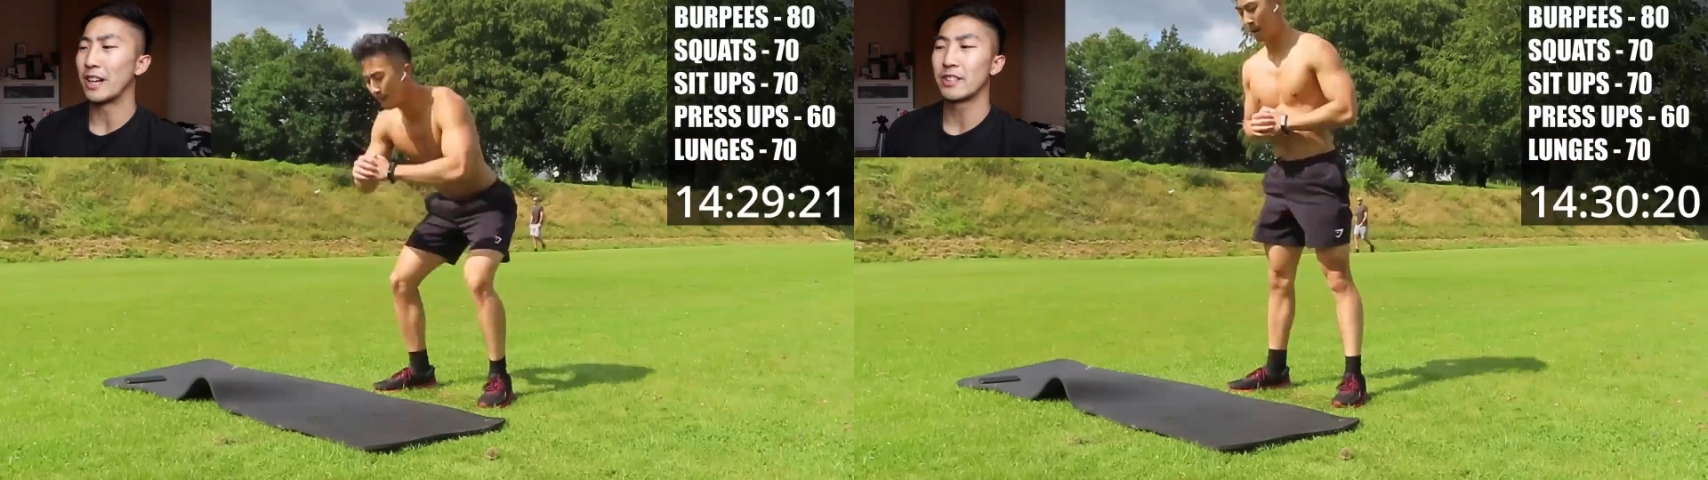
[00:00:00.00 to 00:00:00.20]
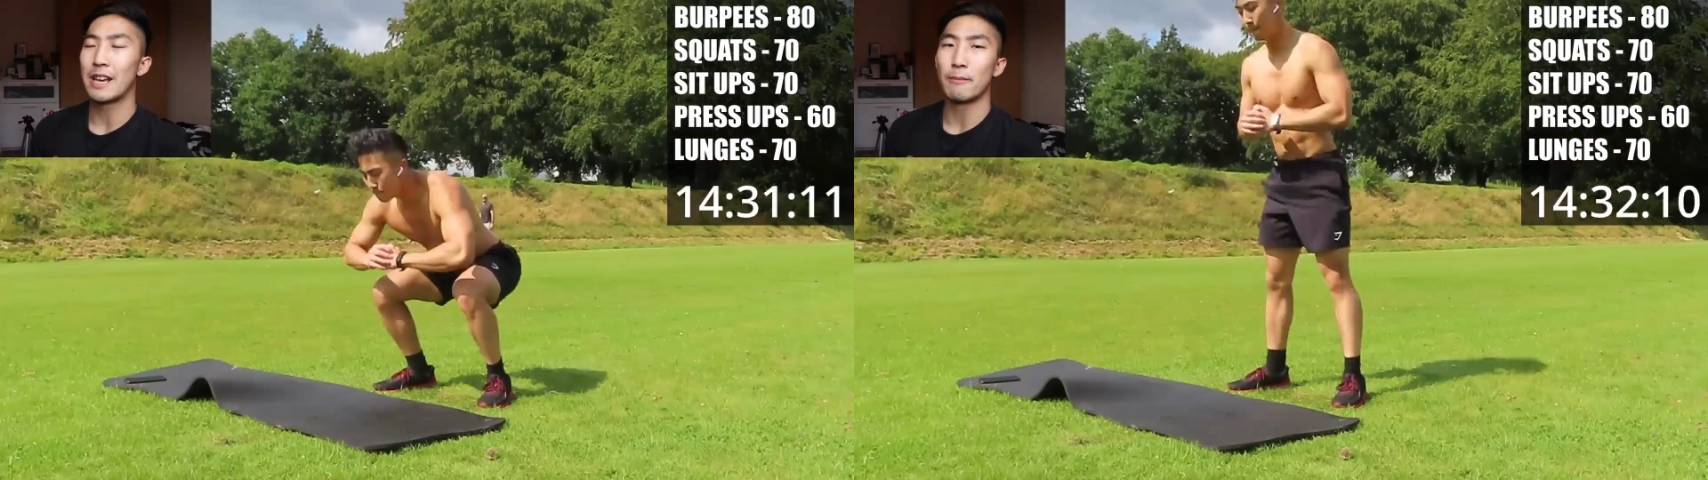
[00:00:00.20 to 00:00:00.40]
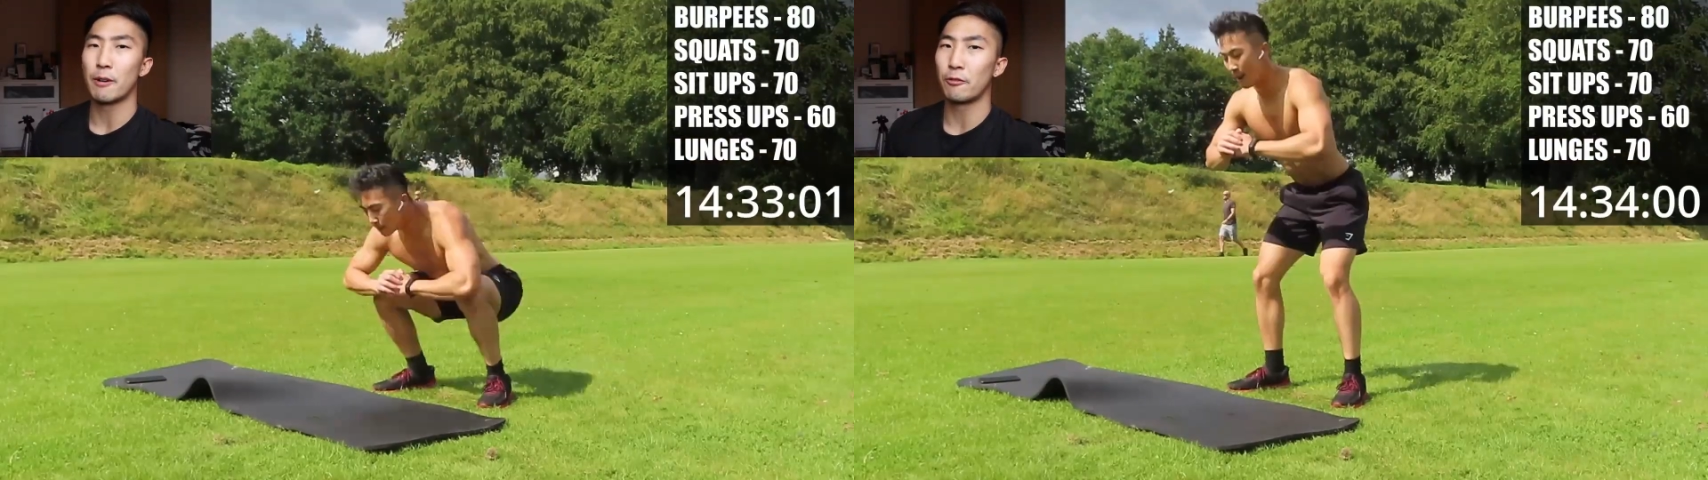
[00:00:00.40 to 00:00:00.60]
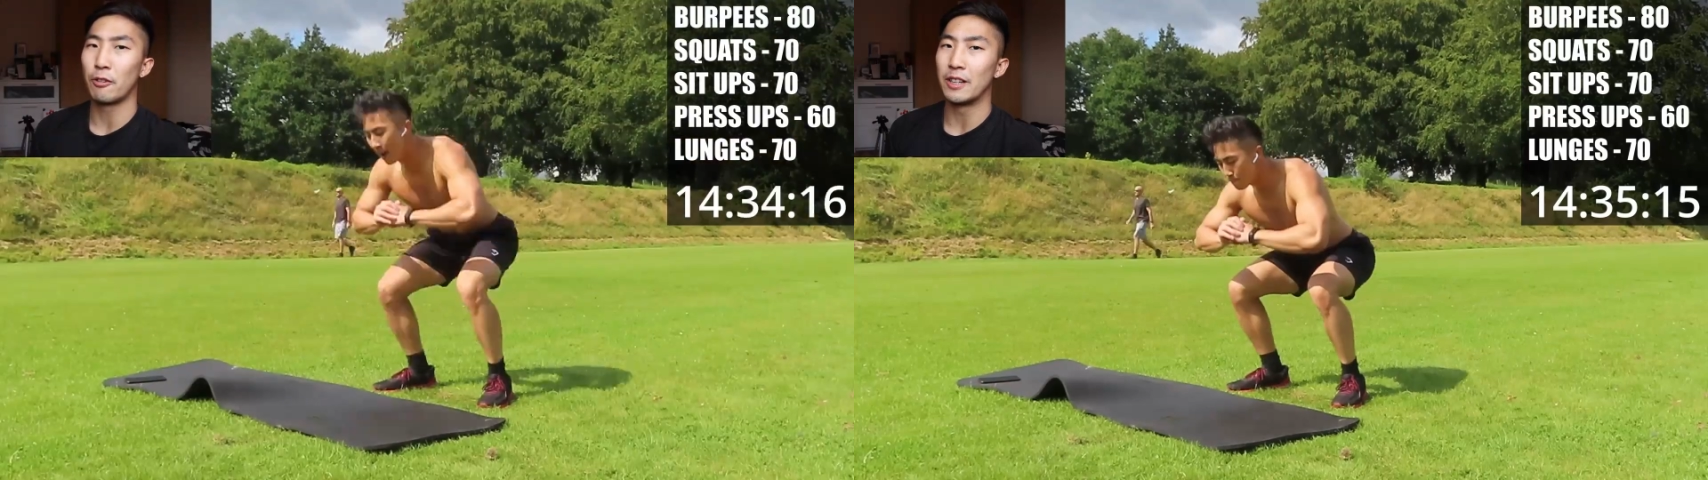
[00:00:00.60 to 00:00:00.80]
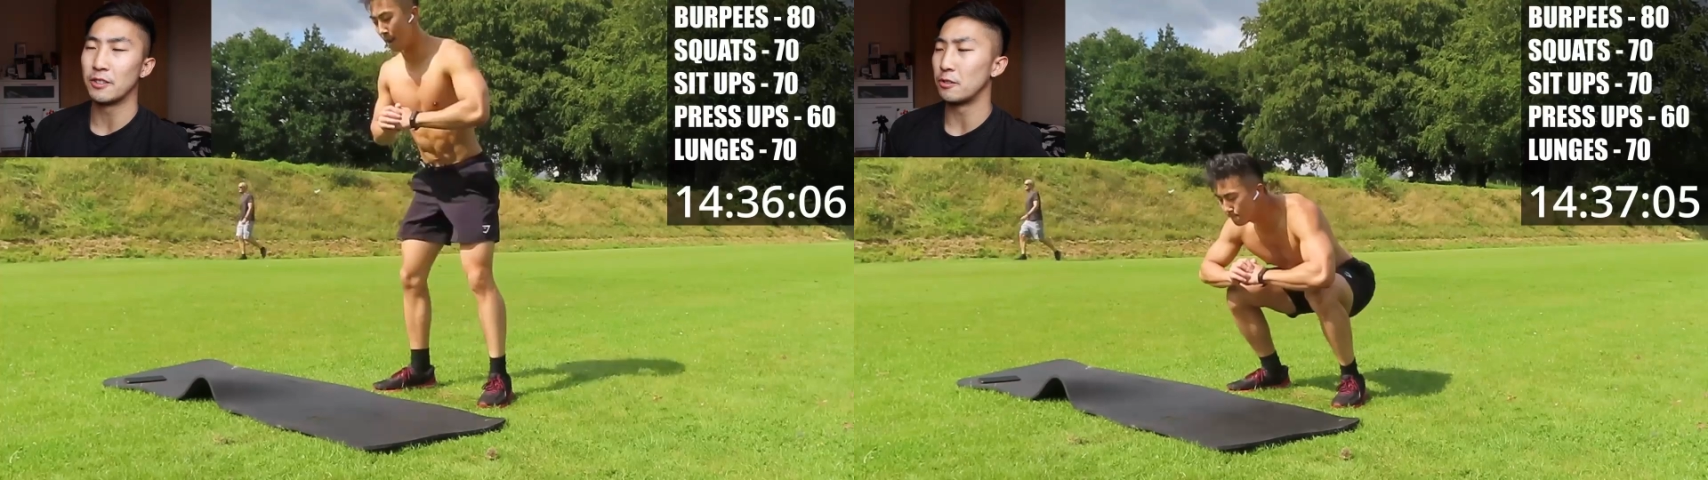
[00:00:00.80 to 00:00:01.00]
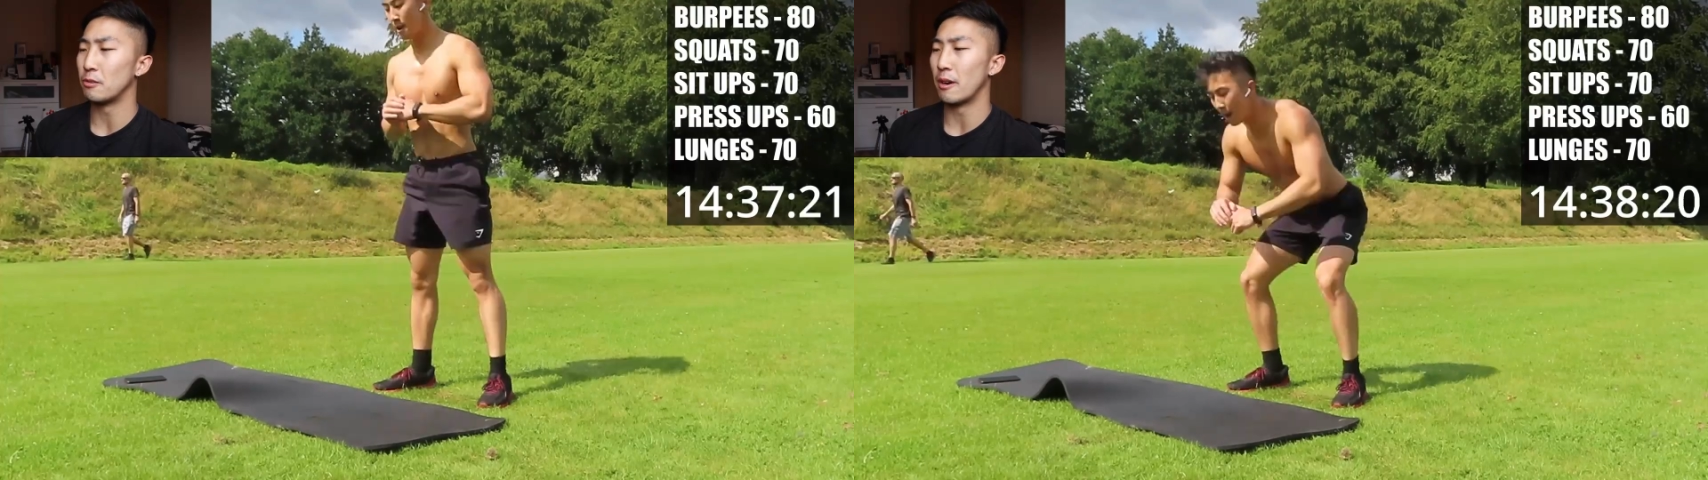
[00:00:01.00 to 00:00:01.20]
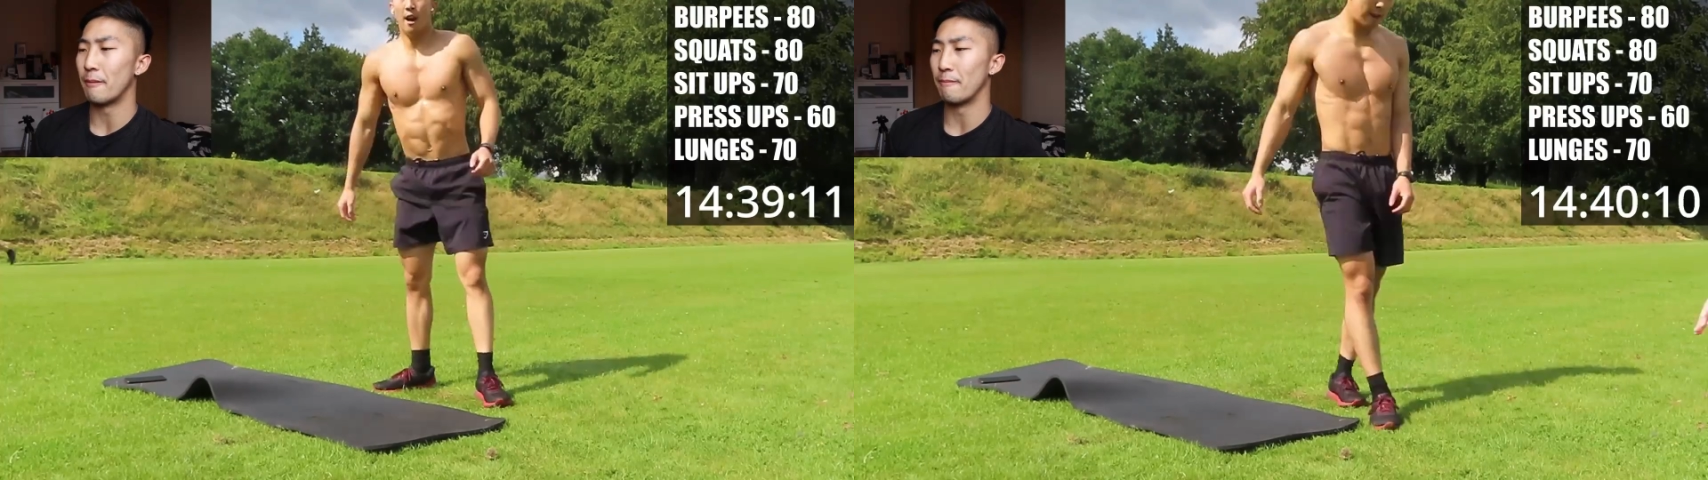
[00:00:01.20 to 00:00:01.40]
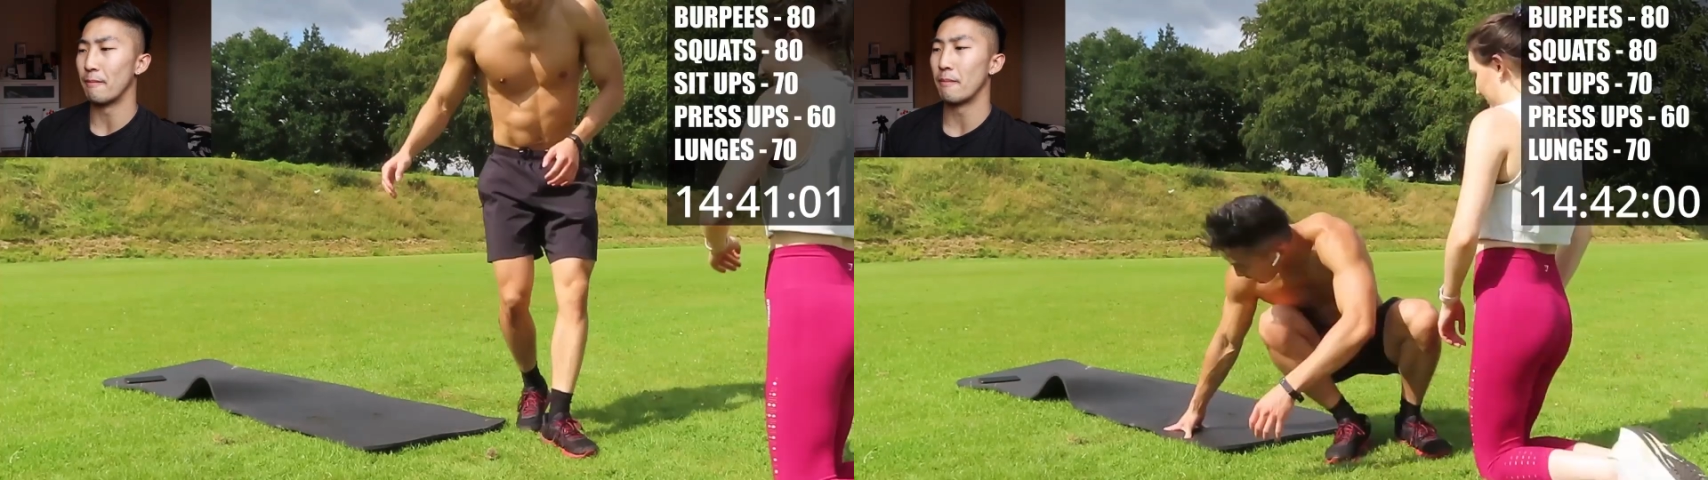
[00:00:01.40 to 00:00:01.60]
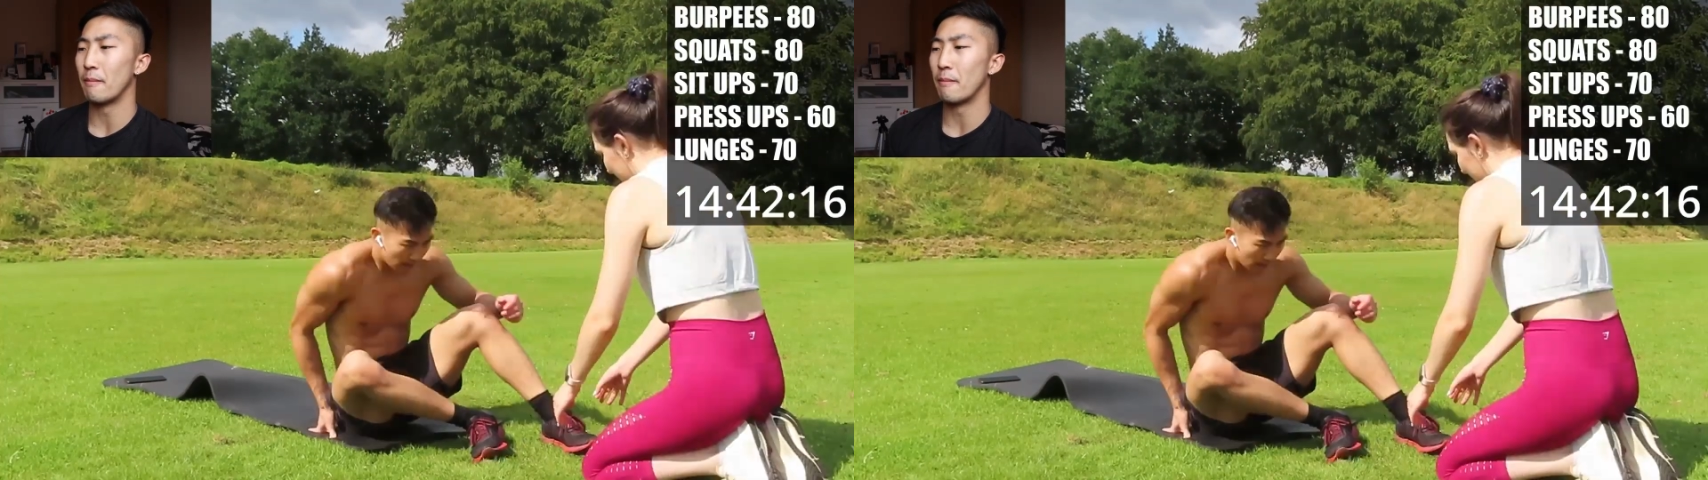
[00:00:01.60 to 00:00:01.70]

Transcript: I had to get my friend to um,